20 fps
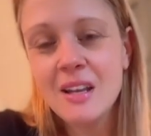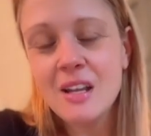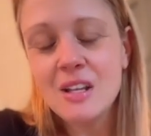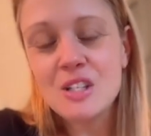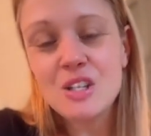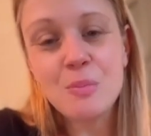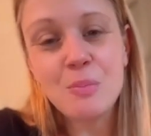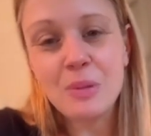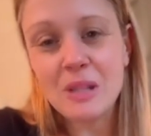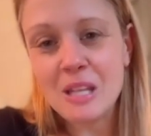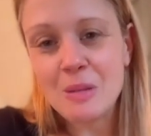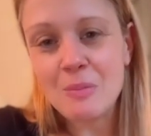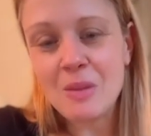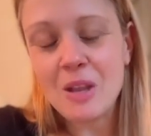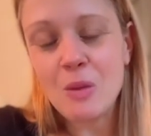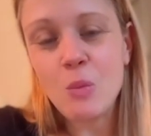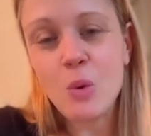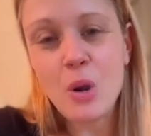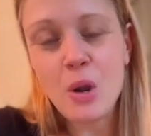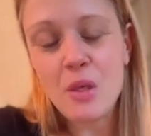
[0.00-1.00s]
deplete me?
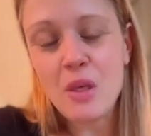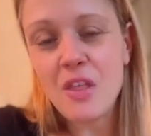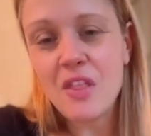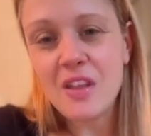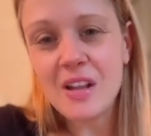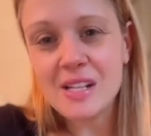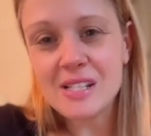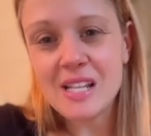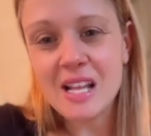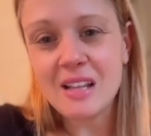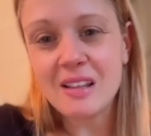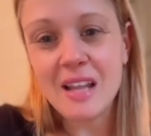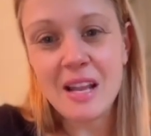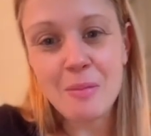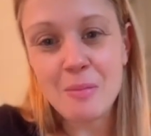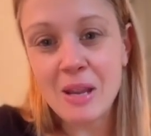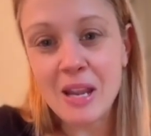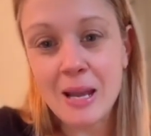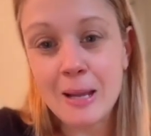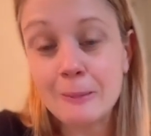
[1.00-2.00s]
What are the things that light
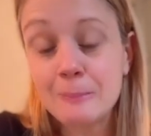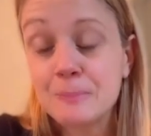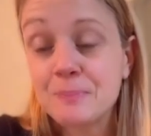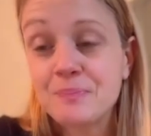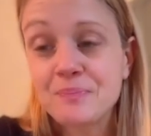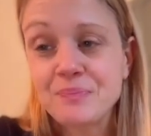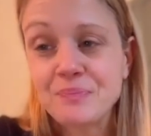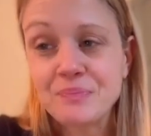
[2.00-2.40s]
me up?